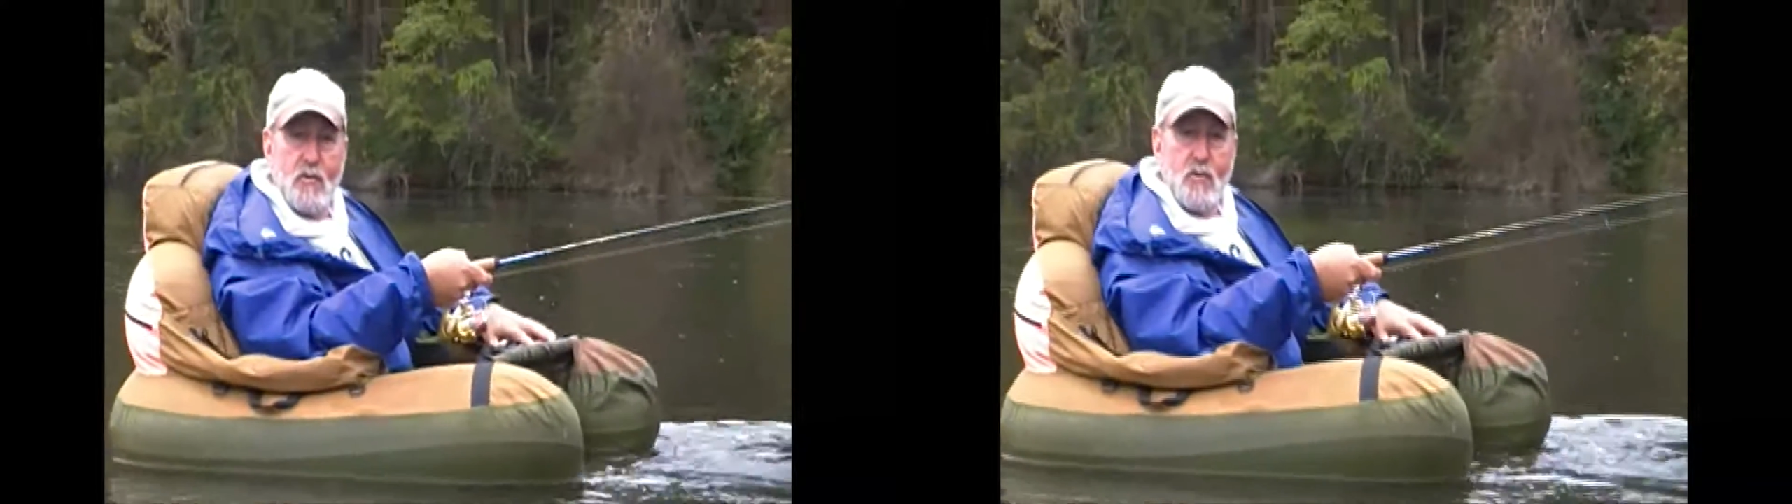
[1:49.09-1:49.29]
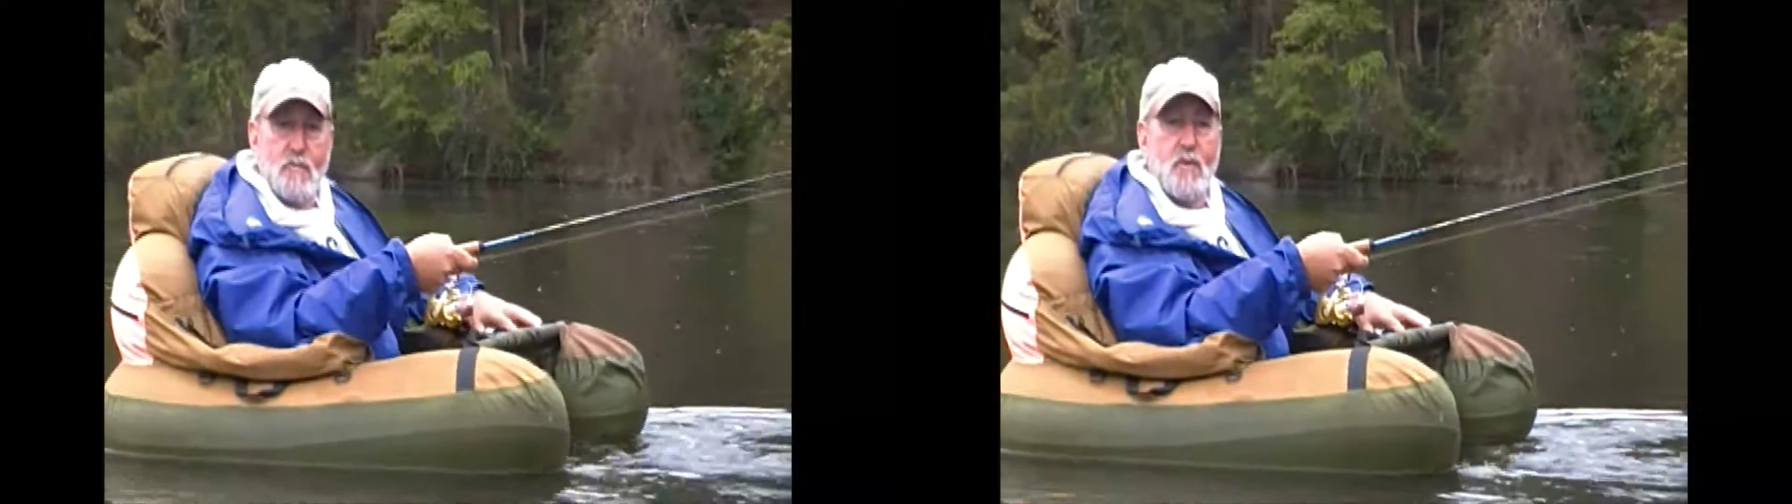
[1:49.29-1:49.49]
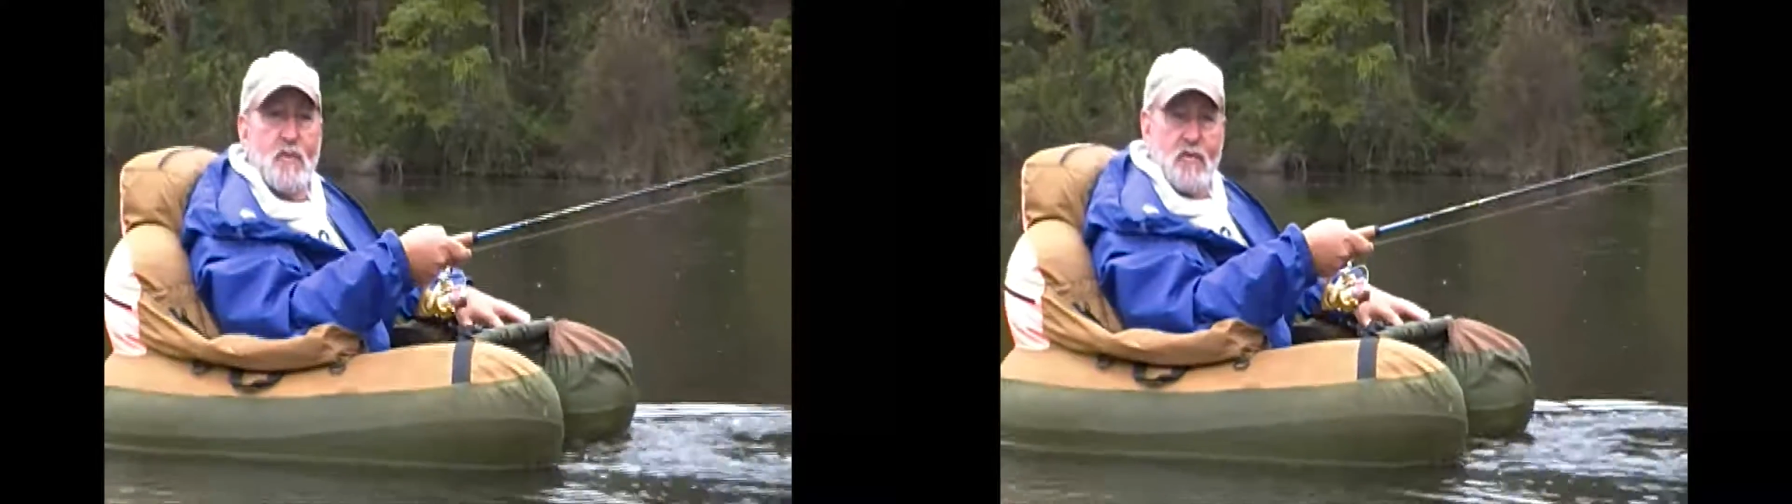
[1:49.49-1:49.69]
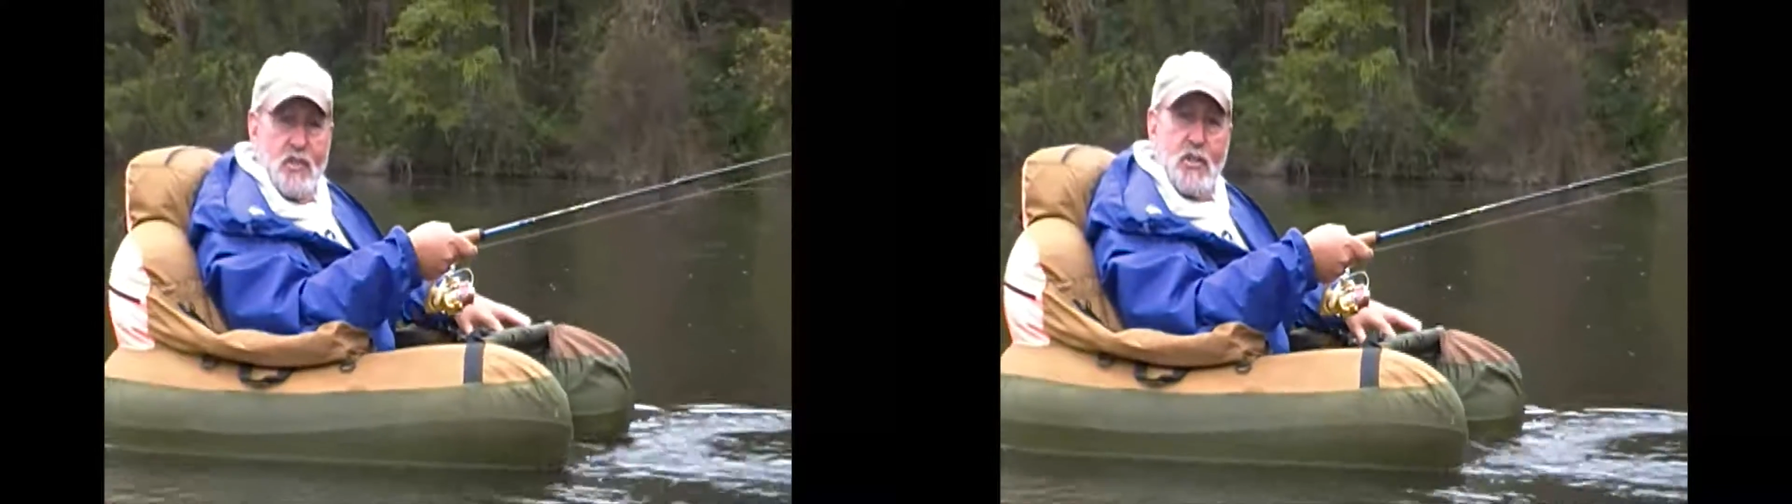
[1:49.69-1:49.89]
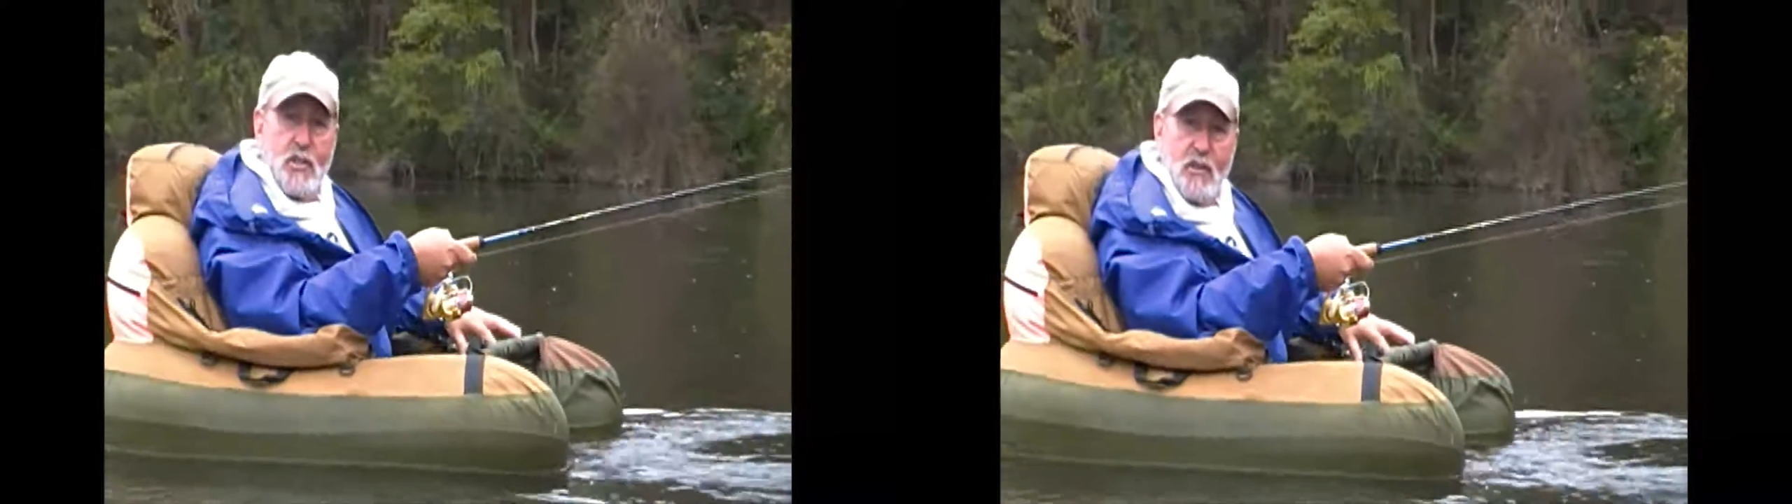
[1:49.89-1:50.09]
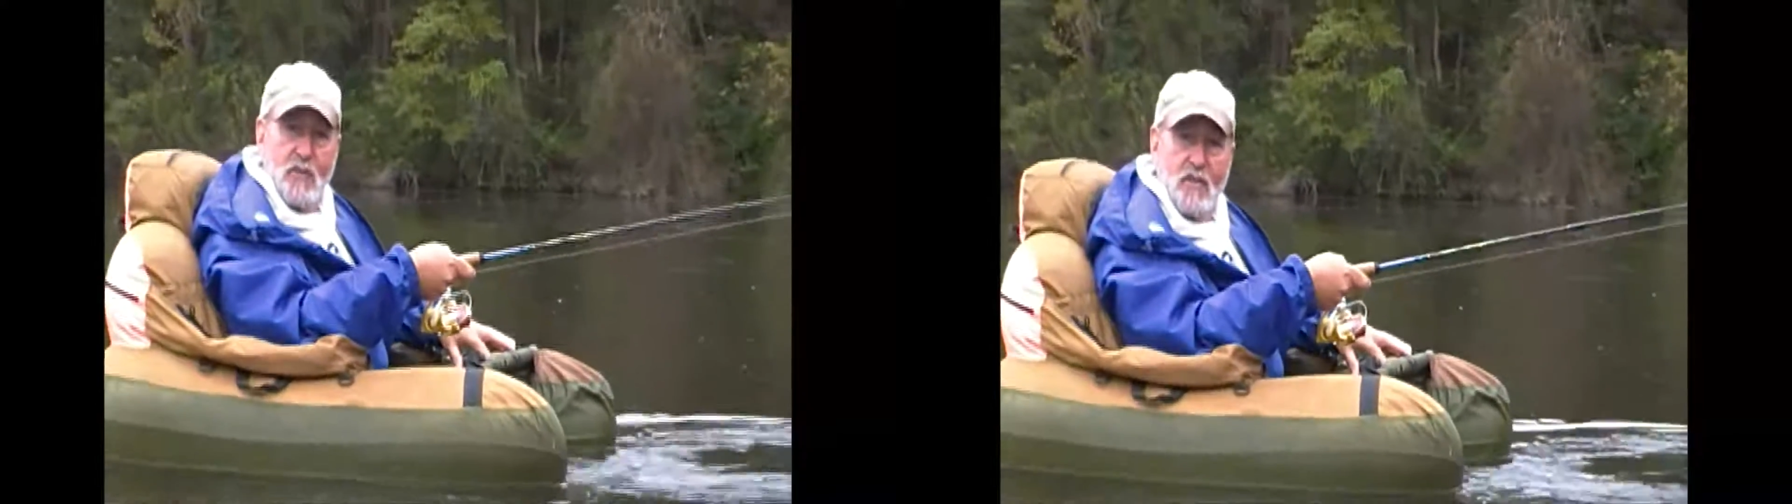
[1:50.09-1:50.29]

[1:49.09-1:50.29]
room fishing.